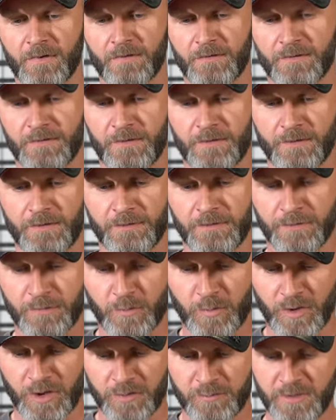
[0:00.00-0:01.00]
So this
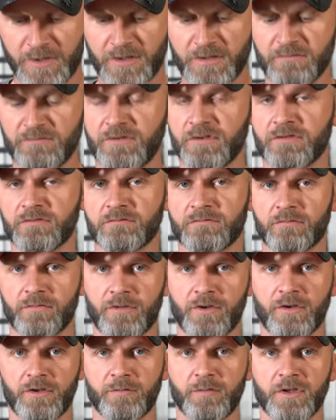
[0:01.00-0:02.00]
will probably be, you know,
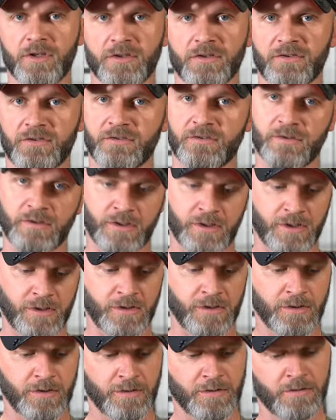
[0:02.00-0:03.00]
thirty bucks.
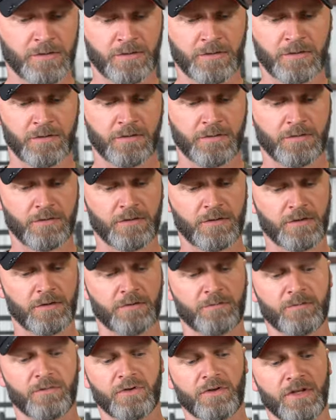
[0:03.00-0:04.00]

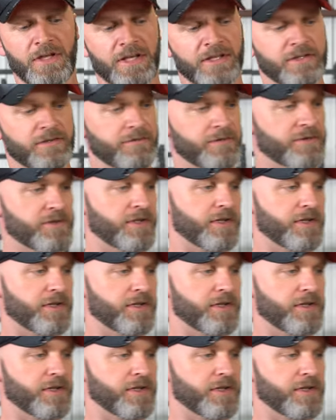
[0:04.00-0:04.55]
Um, the last of its